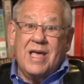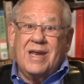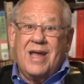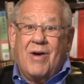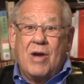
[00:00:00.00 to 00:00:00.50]

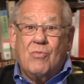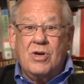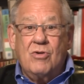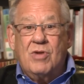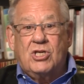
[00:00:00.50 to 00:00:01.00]
Now, I
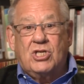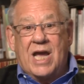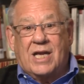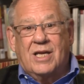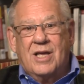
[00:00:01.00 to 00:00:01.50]
wouldn't
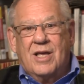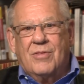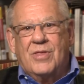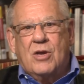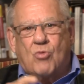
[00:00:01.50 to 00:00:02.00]
reject
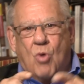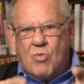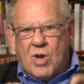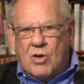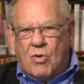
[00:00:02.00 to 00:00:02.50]
the
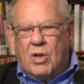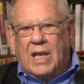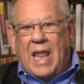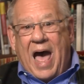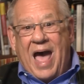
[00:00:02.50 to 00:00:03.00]
quote
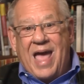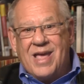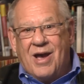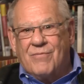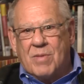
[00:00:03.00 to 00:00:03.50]
lie
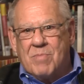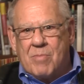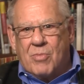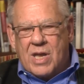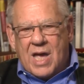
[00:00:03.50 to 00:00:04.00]
of the
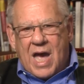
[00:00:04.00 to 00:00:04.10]
memory.